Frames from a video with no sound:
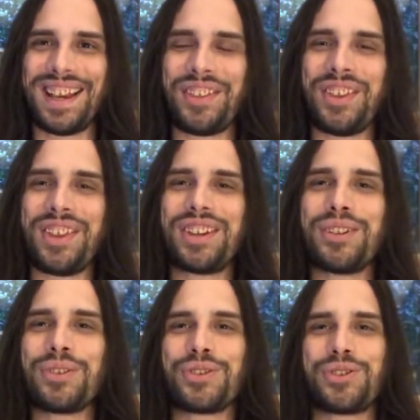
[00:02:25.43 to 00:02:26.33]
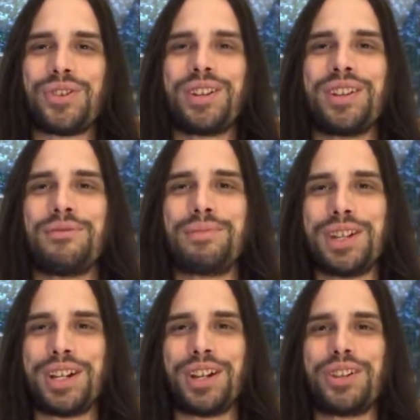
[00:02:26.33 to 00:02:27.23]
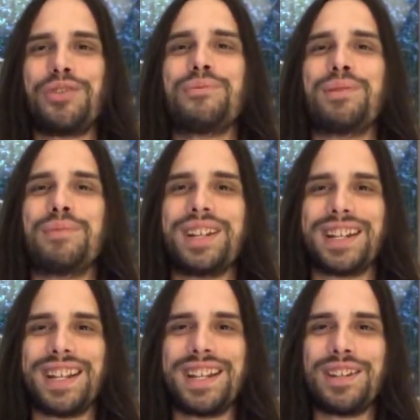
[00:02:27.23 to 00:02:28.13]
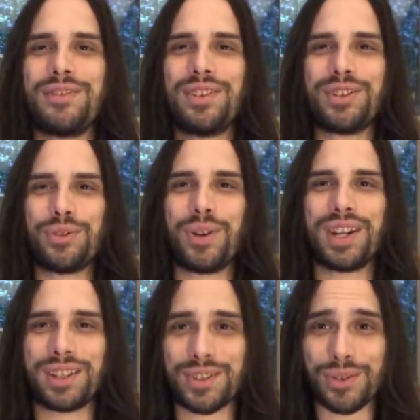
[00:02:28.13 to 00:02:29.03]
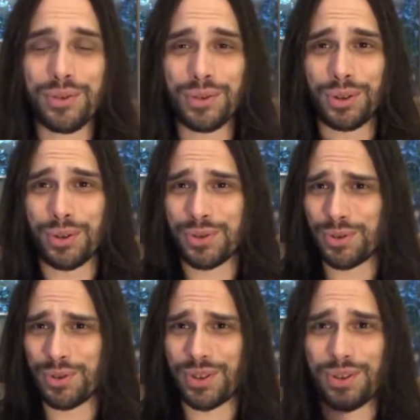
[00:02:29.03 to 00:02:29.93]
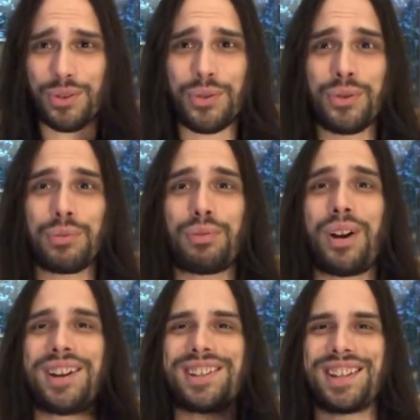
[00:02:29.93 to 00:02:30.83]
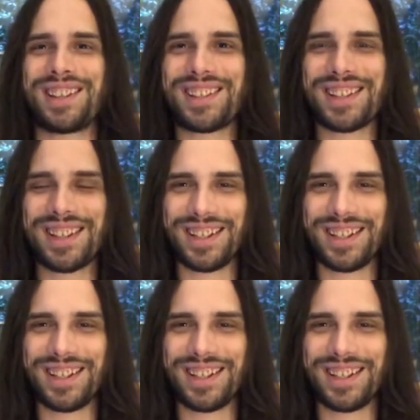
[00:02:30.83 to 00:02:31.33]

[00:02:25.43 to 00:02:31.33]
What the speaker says: And then the hero's journey of being a human, being an individuated soul, goes through this whole process